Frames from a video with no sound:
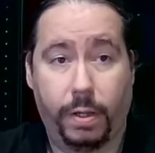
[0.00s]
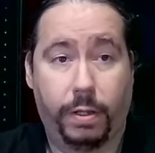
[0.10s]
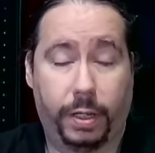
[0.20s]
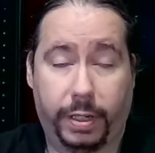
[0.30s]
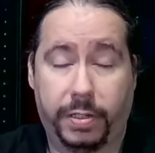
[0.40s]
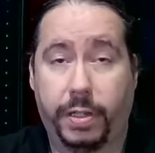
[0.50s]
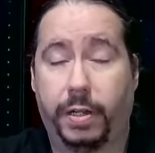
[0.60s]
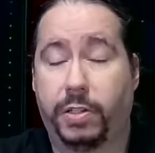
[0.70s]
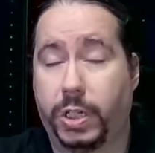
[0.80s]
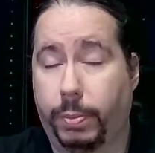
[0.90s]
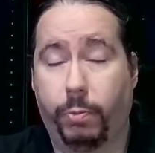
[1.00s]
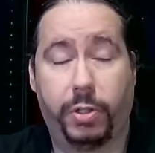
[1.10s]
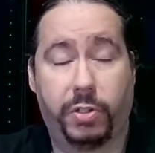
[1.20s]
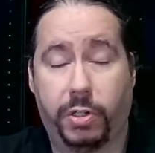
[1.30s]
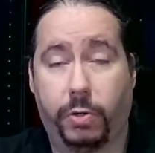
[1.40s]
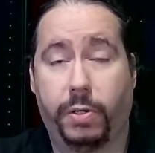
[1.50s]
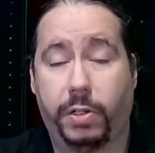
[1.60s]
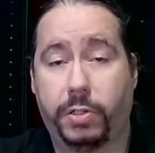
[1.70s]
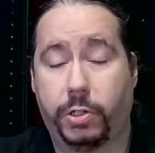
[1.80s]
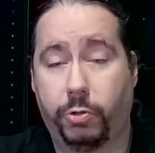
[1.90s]
Like I said, as someone with a
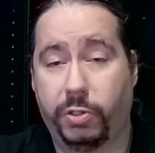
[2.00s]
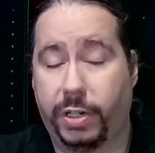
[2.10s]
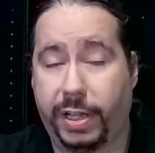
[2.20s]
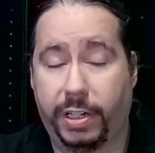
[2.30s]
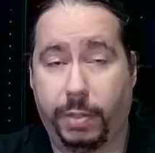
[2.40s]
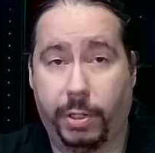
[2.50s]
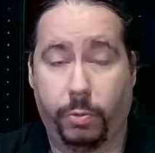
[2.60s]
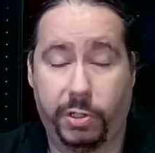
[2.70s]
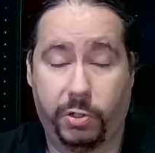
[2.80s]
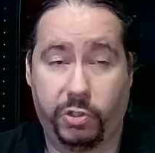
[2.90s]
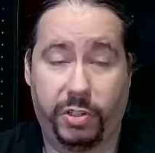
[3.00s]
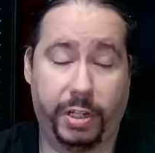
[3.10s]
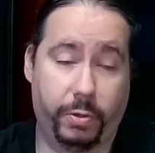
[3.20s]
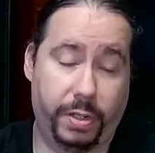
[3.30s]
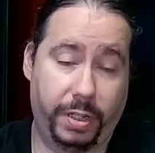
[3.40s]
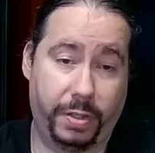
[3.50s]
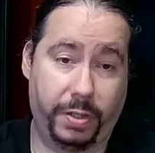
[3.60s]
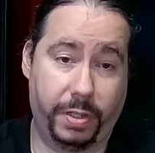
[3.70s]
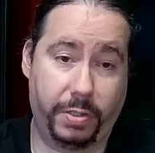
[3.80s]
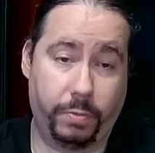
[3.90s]
serious interest in academic and research integrity,
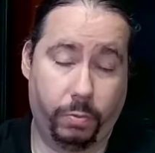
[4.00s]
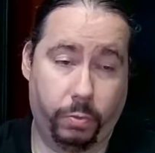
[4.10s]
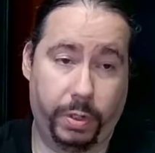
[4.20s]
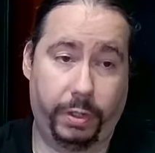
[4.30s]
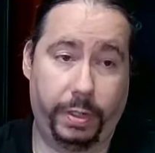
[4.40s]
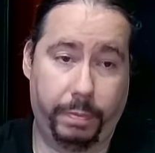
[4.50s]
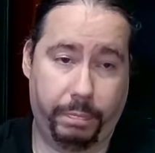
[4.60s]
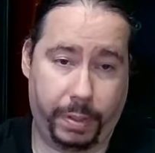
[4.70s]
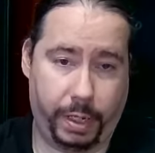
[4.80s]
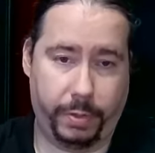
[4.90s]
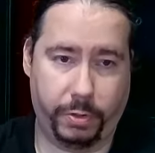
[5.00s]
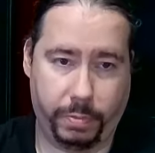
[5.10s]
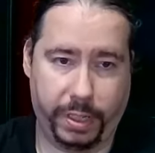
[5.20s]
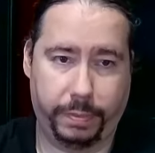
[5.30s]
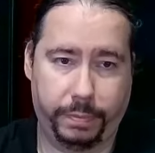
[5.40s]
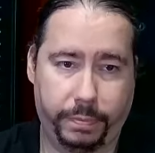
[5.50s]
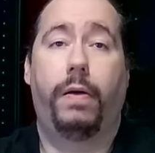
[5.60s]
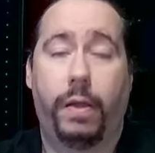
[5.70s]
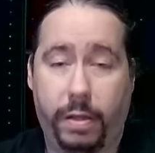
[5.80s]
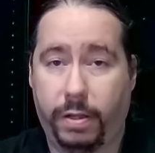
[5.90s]
this really bothers me.
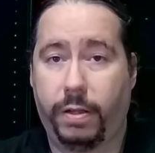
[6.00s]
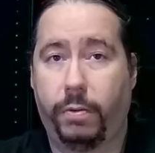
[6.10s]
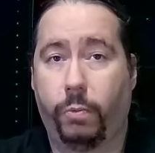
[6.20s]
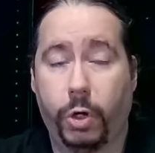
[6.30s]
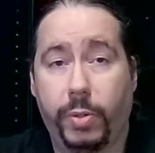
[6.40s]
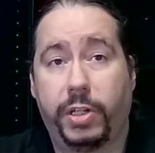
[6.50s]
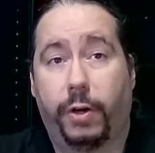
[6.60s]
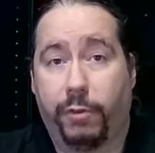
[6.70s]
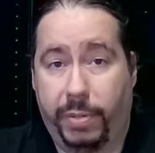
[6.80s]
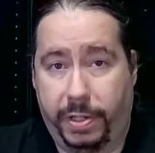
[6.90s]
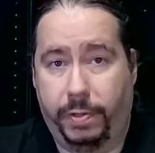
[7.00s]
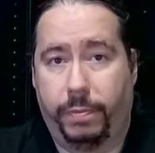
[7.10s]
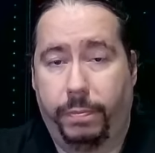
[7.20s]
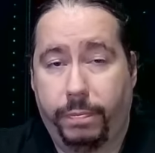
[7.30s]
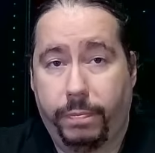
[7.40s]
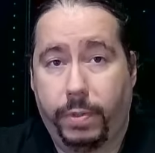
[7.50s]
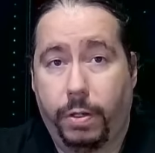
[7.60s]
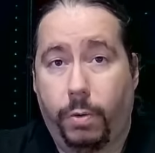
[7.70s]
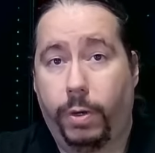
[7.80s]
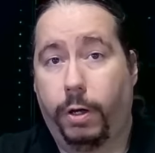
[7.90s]
Where do we go from here?
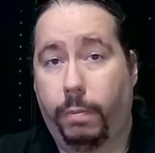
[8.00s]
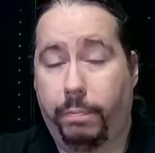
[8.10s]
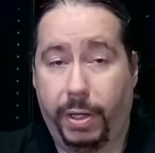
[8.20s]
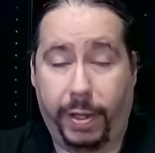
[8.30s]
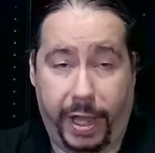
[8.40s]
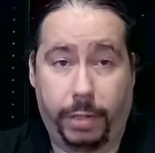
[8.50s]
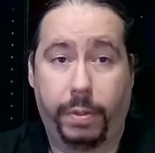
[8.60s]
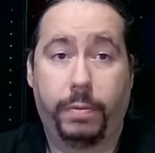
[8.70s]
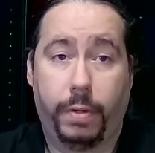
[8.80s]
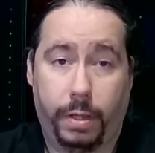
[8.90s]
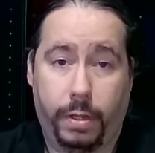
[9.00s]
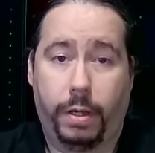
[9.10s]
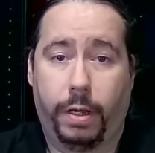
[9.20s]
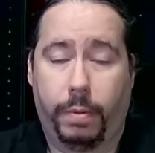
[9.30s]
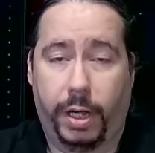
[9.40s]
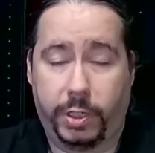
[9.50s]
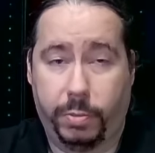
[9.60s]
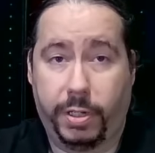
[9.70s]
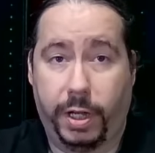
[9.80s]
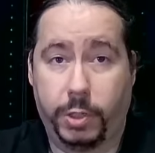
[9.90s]
Well, Bill Ackman, um,
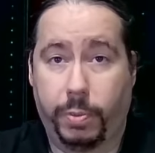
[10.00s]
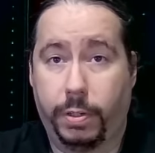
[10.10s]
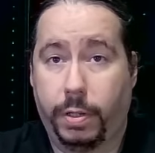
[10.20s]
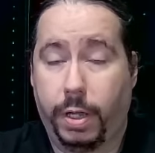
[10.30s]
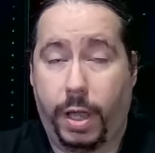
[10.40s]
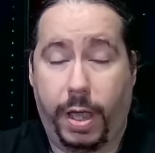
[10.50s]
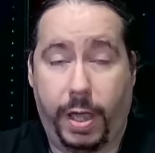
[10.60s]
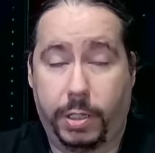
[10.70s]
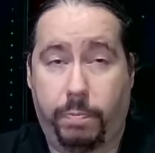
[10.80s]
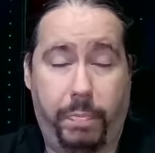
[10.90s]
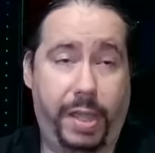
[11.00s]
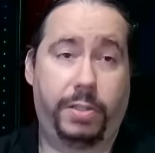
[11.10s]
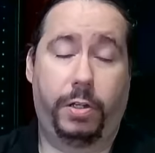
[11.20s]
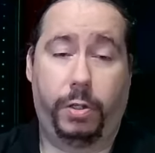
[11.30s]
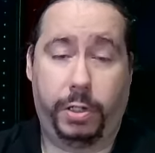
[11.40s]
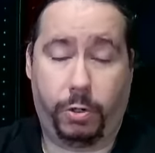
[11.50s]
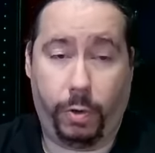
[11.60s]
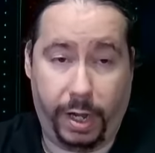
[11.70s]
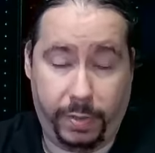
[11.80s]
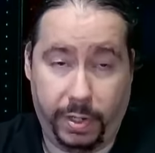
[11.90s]
Oxman's husband, has basically
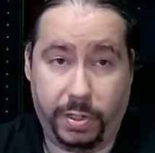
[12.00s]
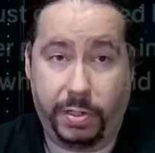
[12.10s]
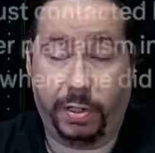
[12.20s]
decried this as an